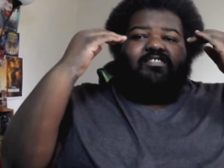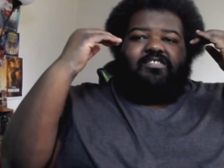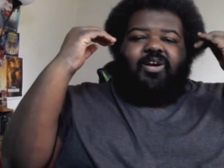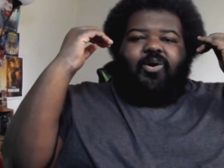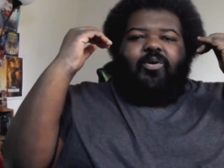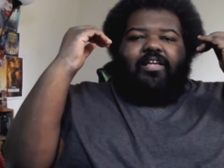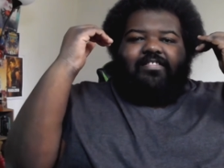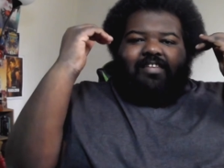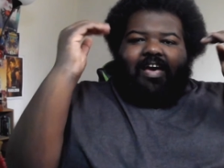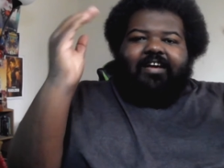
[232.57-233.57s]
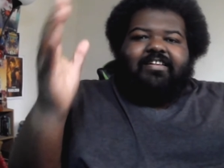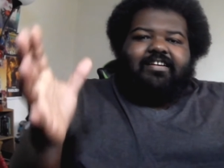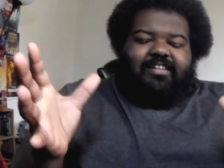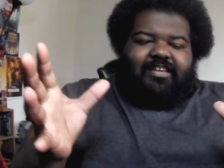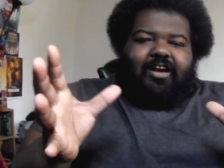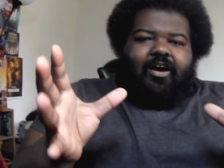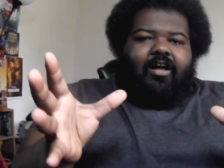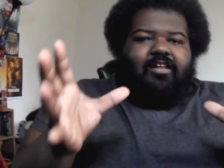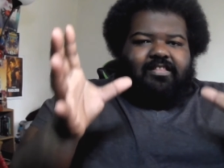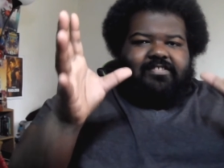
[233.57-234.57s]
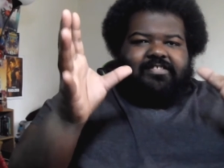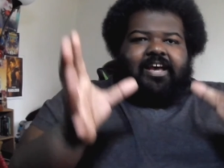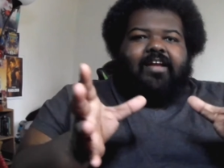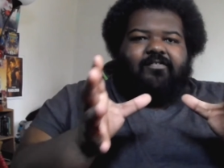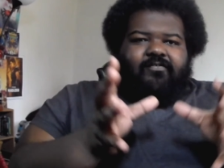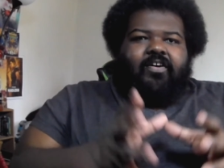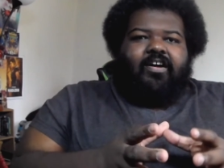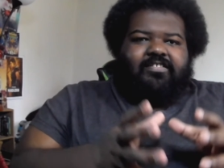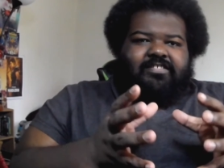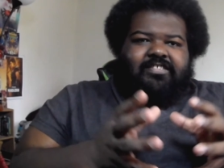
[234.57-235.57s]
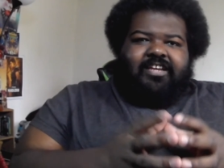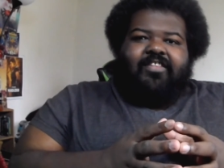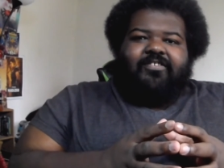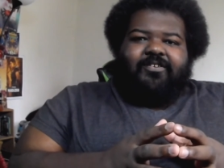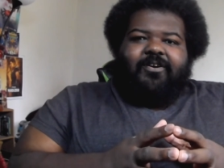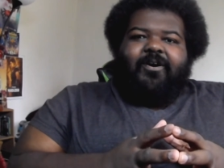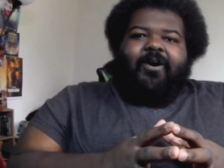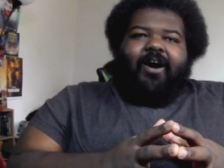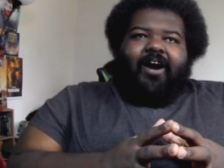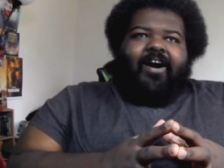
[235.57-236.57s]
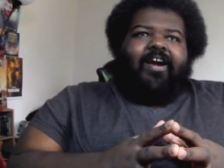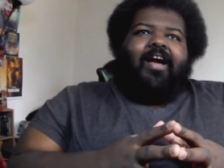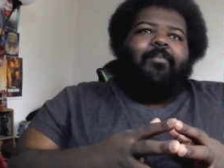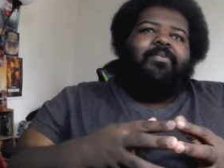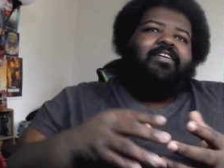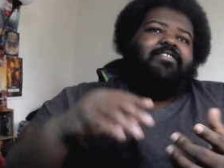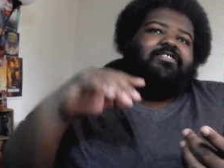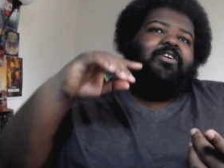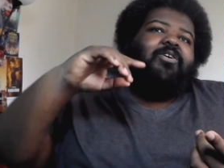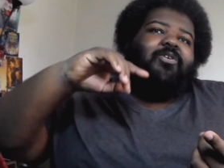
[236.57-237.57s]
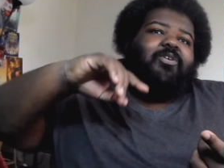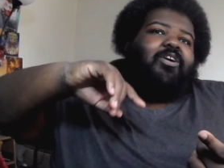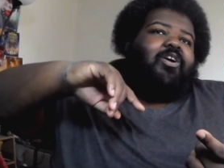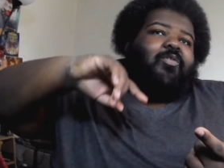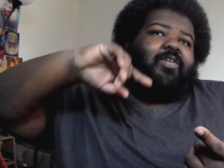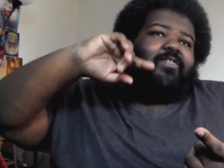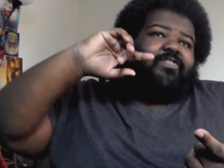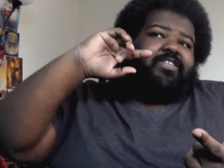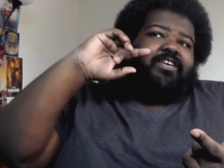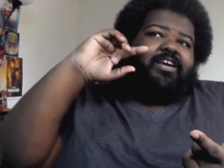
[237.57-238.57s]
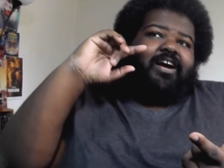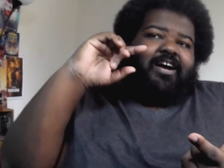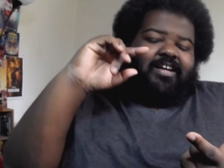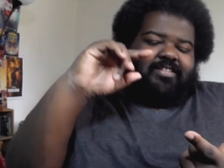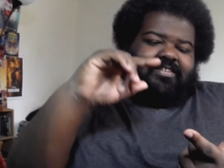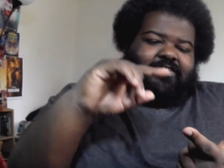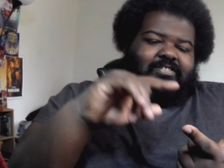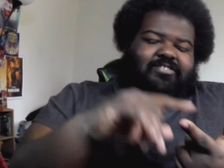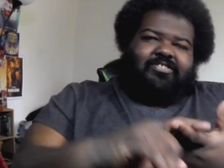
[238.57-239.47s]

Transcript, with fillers: So, and technically, all of this kind of falls together. All right, I mean, so with the uh, you know the